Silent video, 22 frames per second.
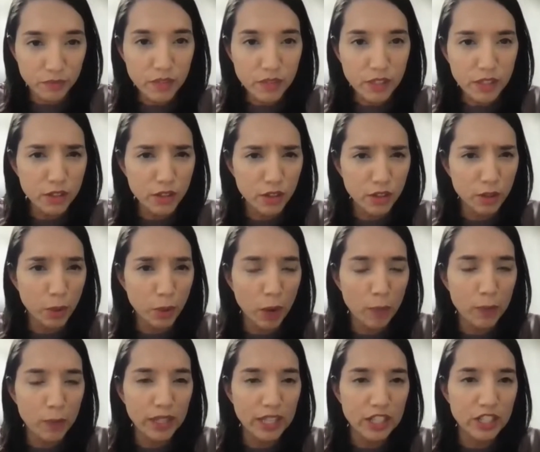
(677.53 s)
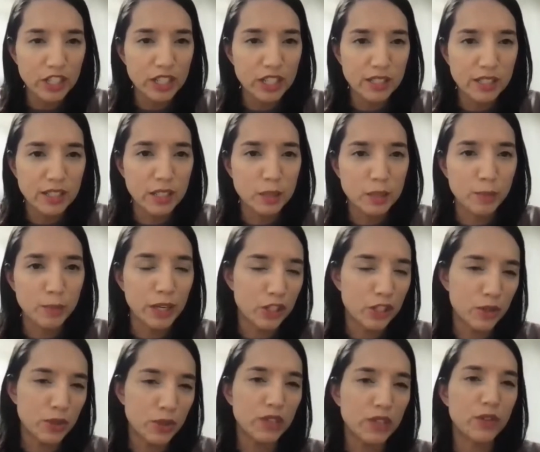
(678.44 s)
So the population isn't as much.
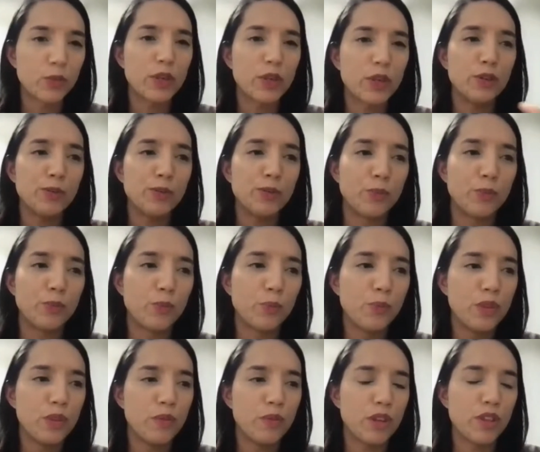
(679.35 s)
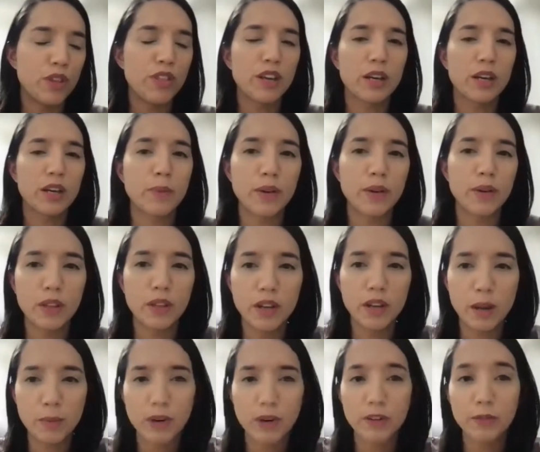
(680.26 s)
So even when you think about the
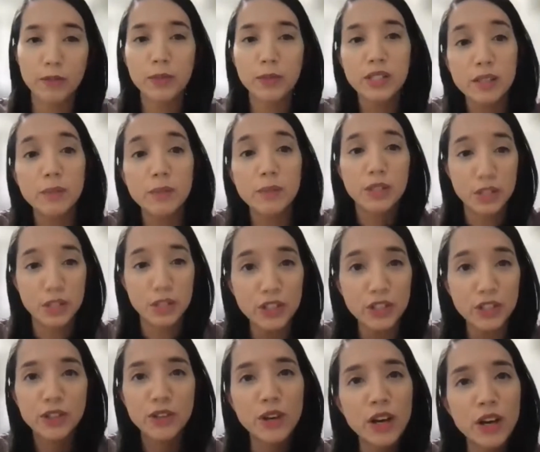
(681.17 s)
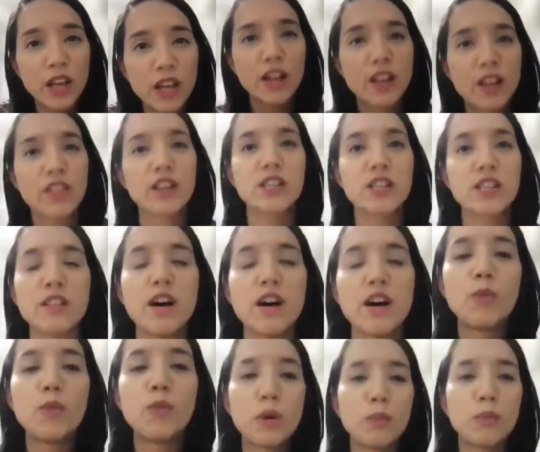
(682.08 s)
number of Muslims too, there's a
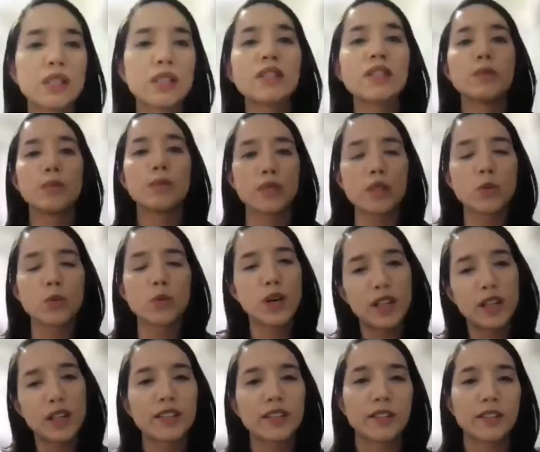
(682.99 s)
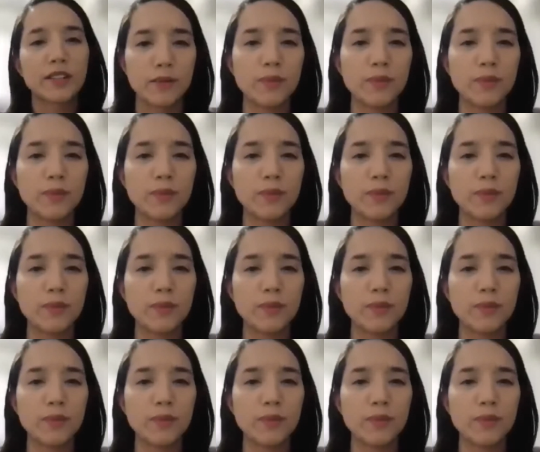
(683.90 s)
lot more Muslims as well.